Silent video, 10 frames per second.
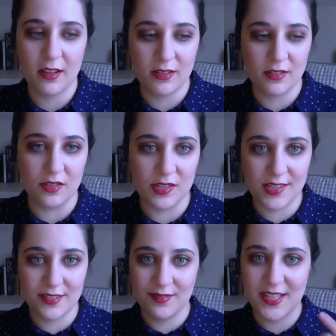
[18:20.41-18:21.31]
just
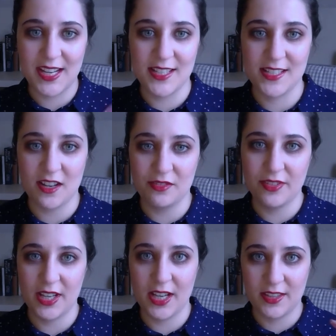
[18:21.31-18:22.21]
take a selfie
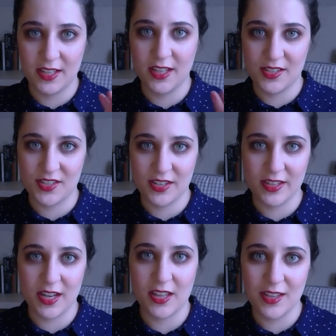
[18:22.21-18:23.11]
and then insert
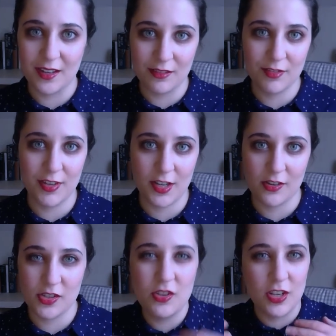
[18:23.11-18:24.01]
that at the end of the video
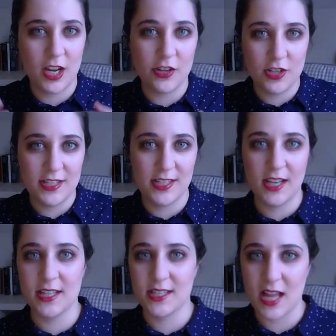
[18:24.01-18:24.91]
so you can actually see in
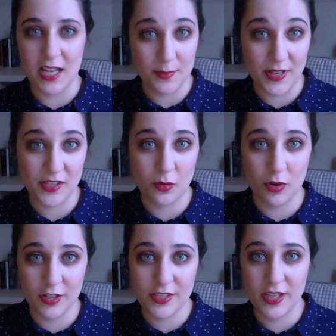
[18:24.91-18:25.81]
slightly better
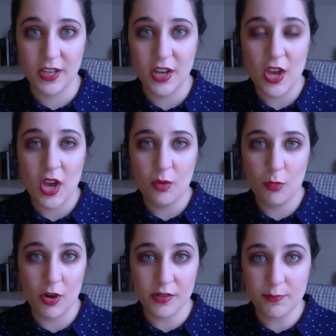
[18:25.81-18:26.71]
quality
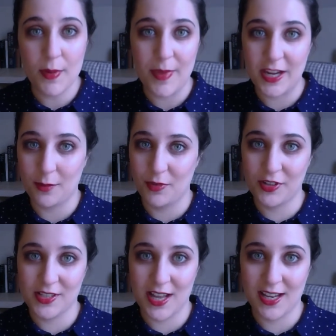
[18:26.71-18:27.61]
what my makeup looks
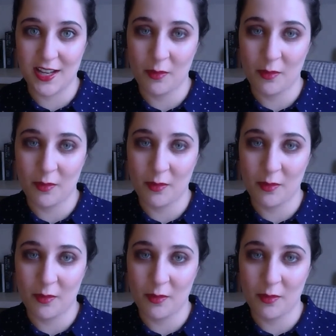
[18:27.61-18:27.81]
like.